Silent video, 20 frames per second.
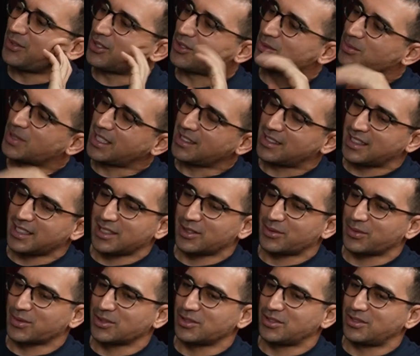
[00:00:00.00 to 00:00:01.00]
is right there
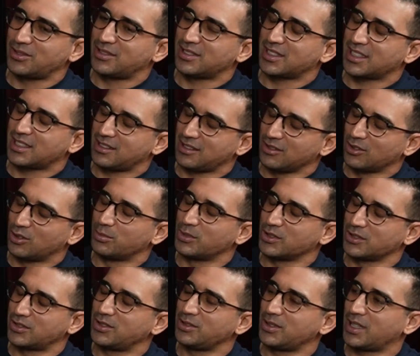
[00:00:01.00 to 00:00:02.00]
for
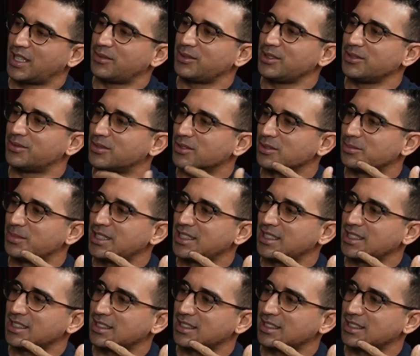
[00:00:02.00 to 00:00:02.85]
almost too heavy for me.